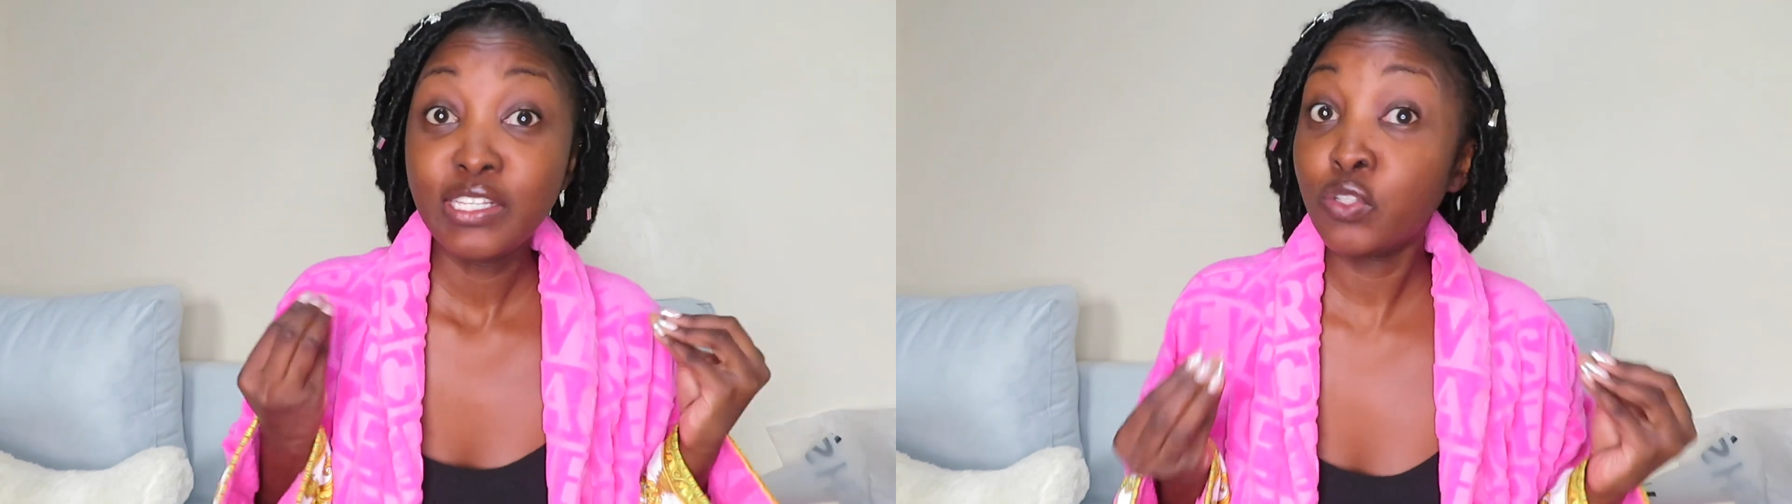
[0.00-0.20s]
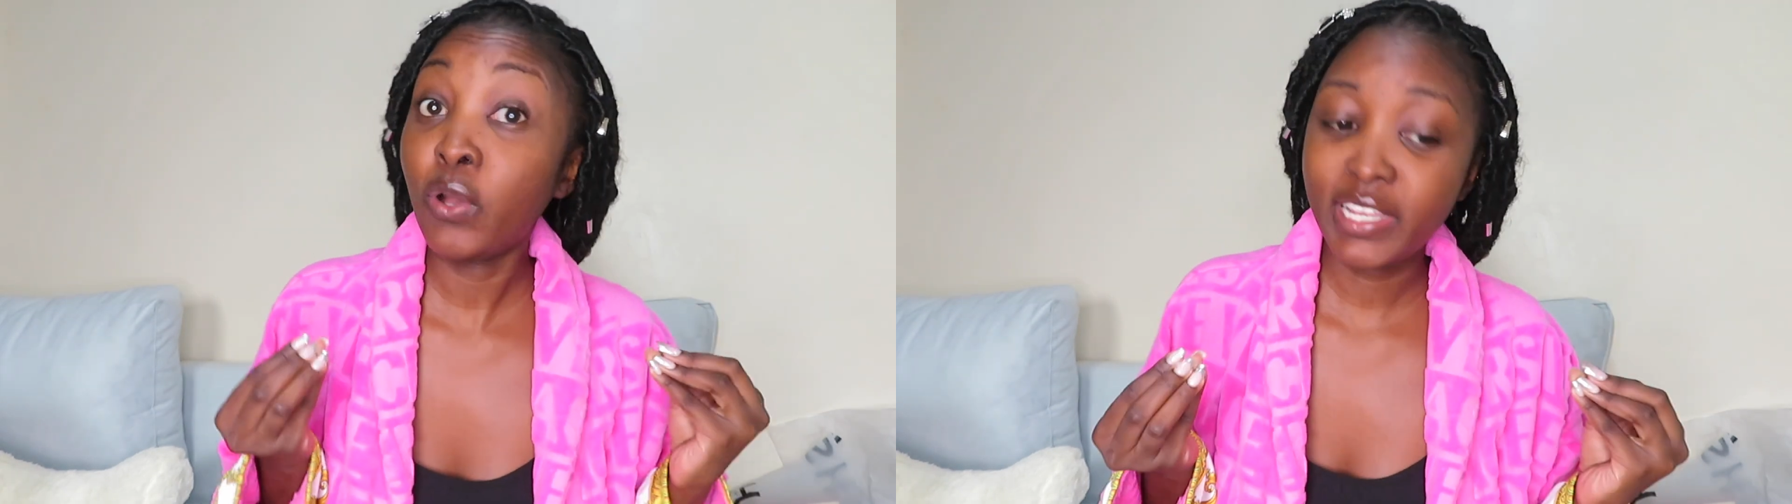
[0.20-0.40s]

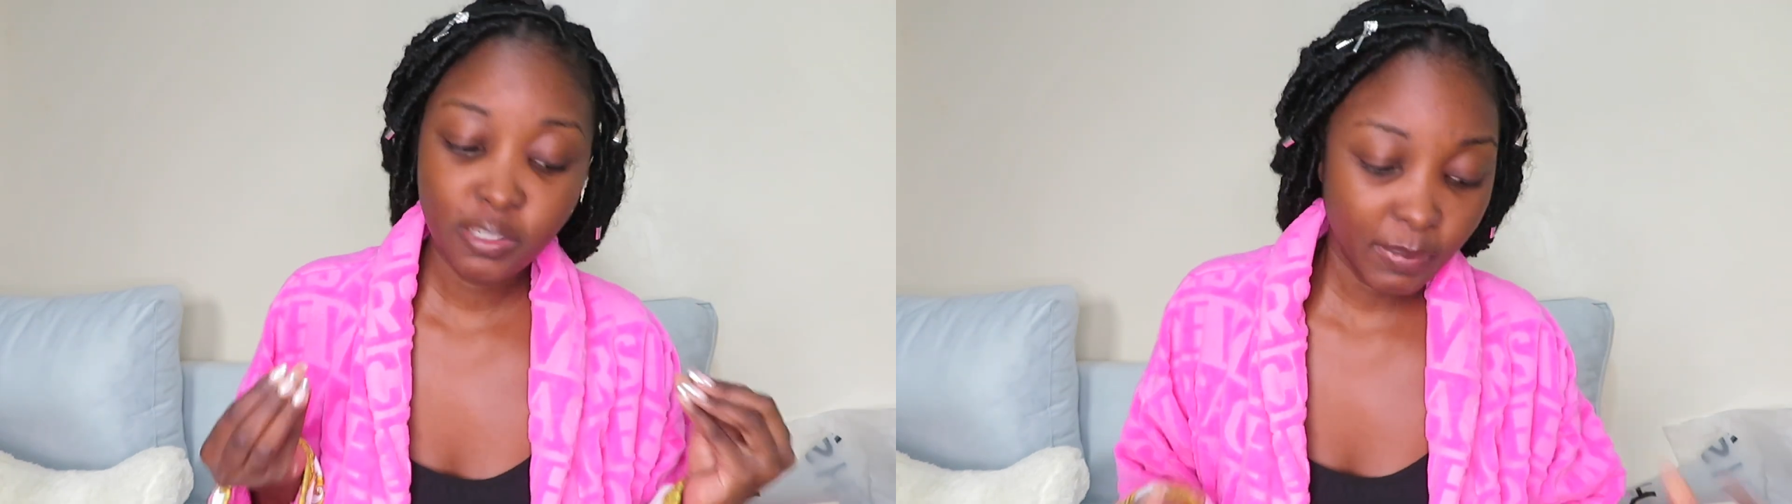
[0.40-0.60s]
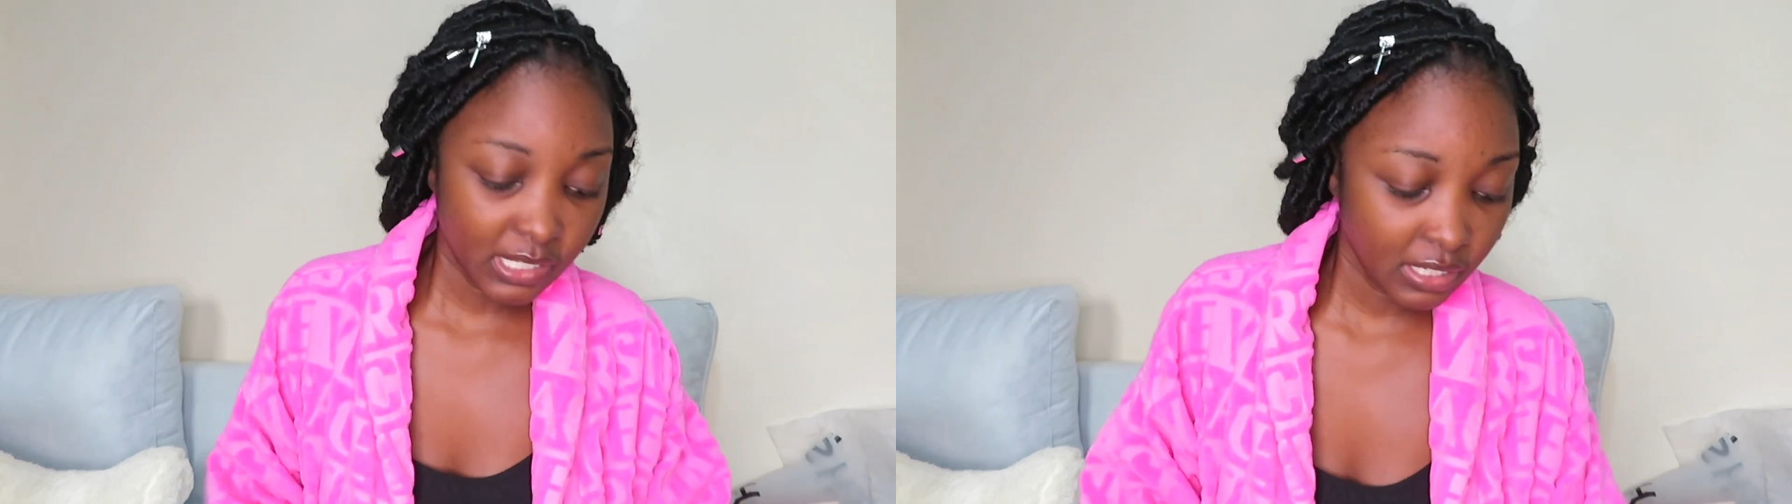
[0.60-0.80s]
So
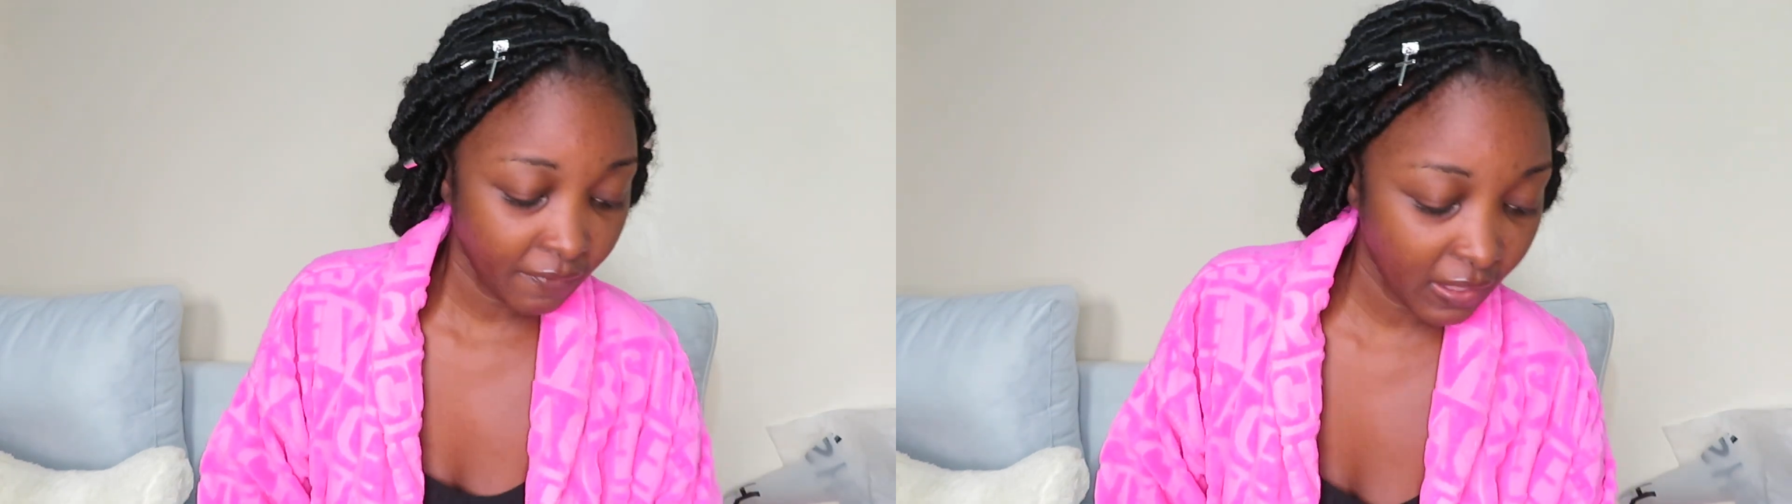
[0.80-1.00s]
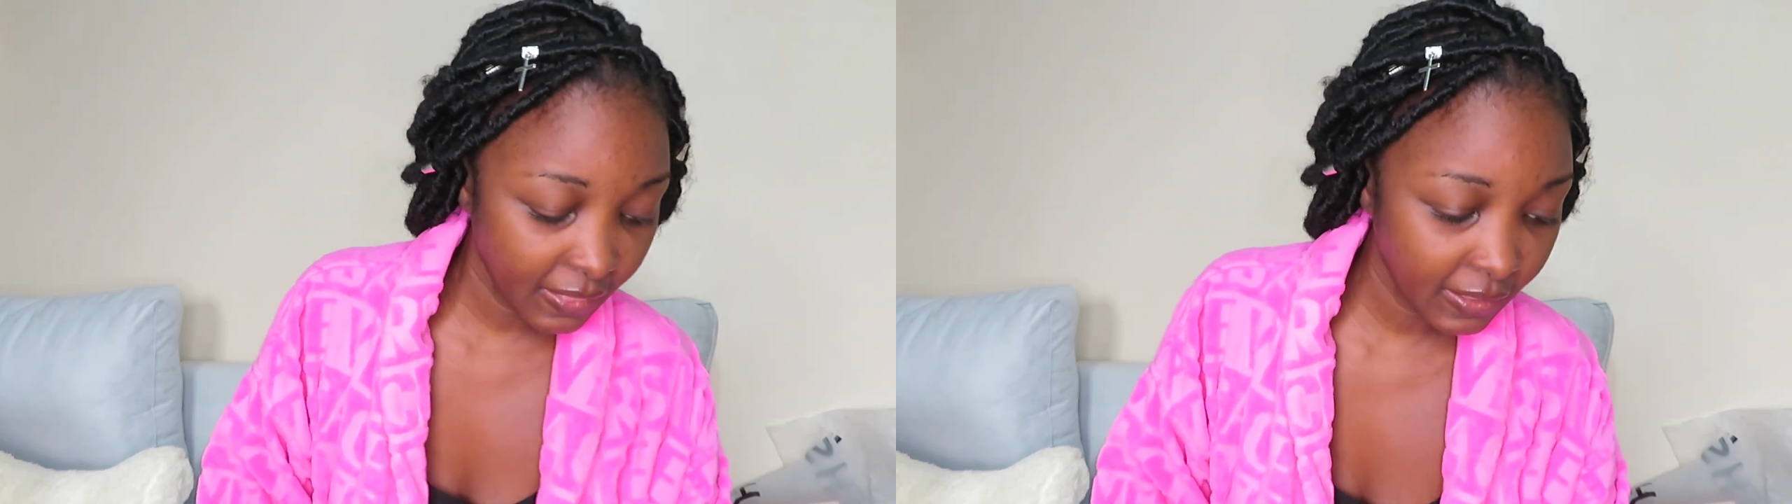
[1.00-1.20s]

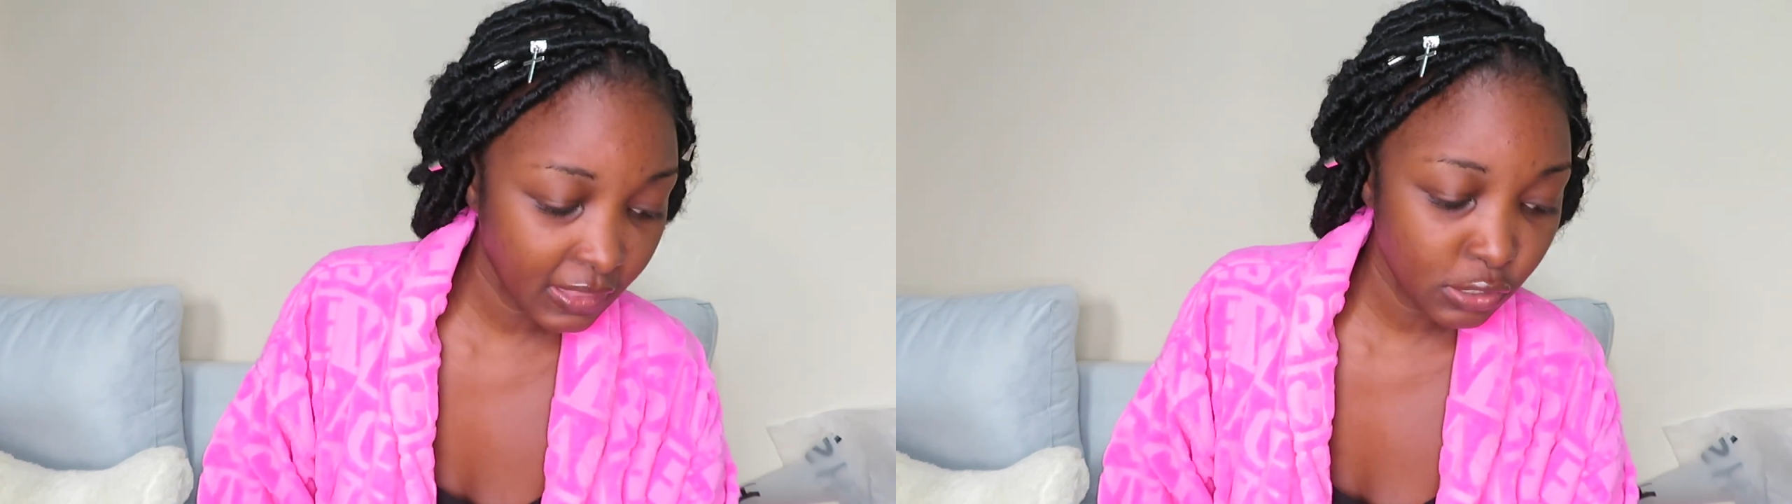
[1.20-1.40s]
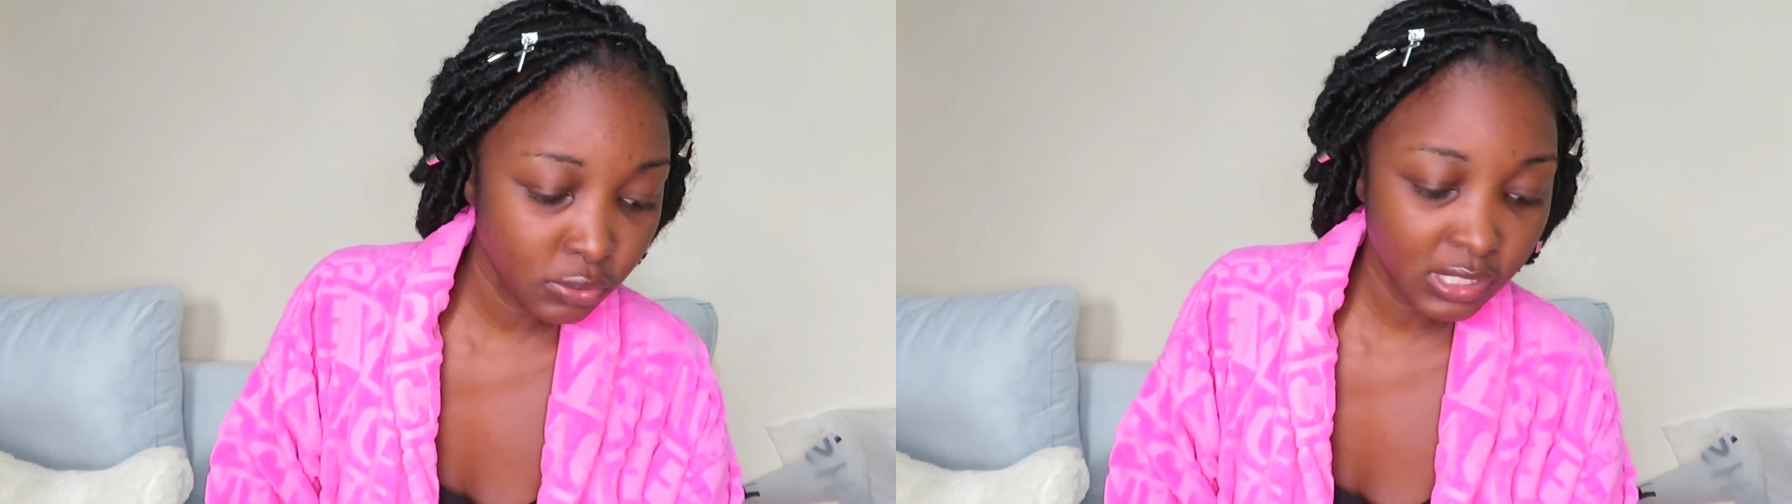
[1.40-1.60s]
expensive. I think this